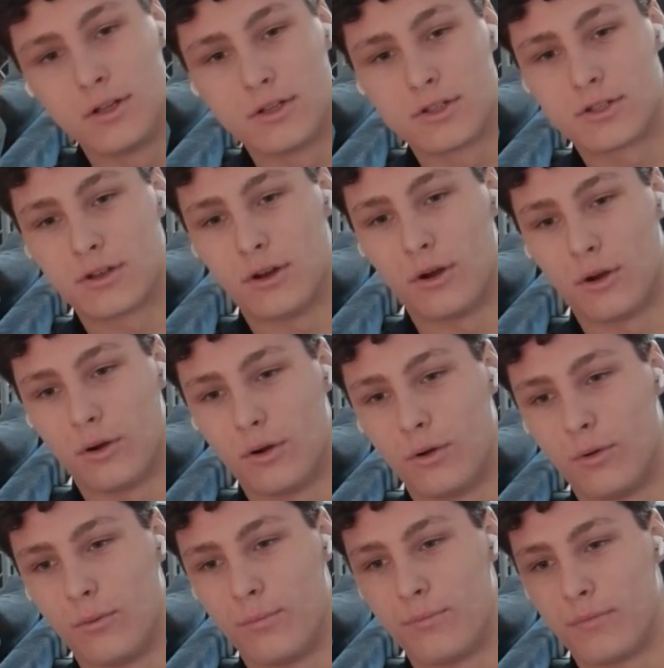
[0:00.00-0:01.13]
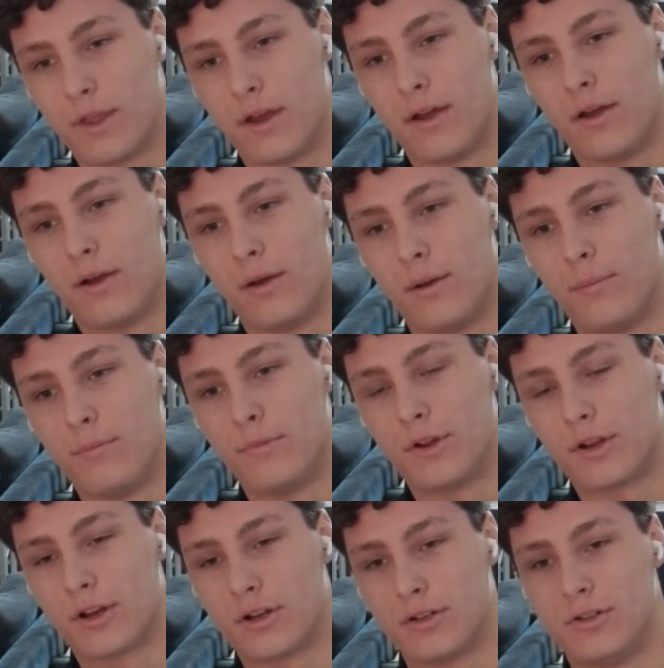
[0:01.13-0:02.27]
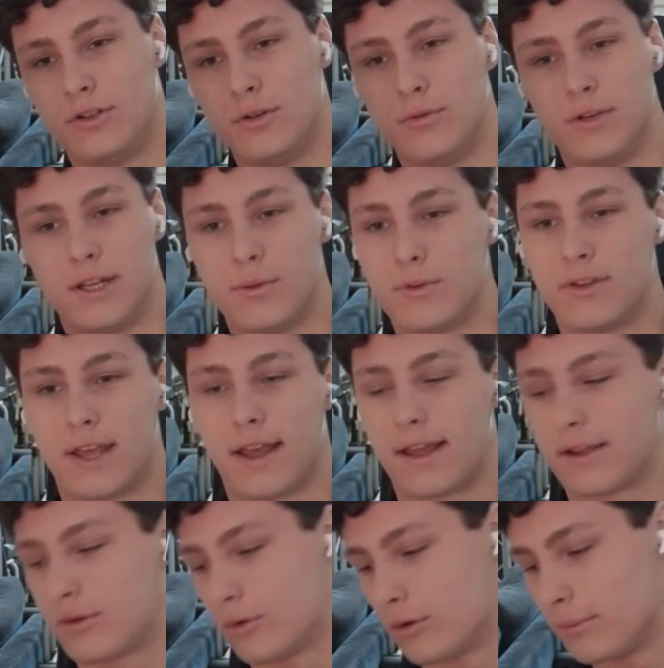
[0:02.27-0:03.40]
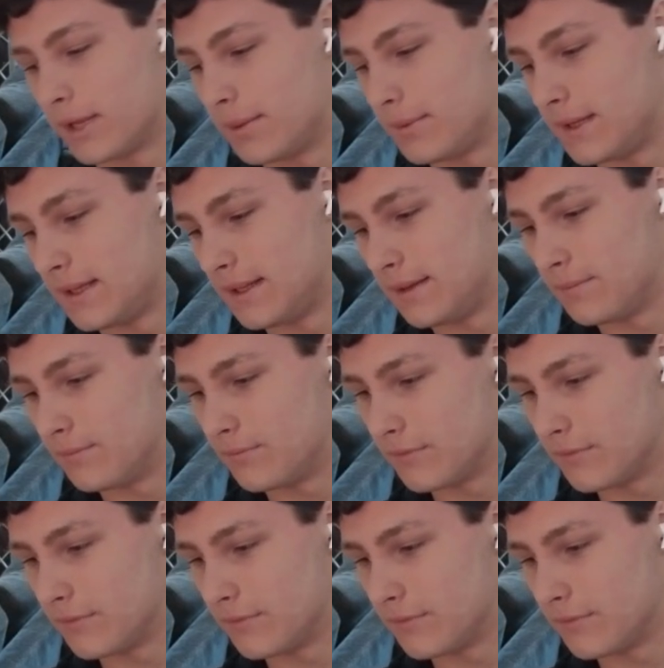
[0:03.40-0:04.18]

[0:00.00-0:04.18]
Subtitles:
So they're gonna do new tech or maybe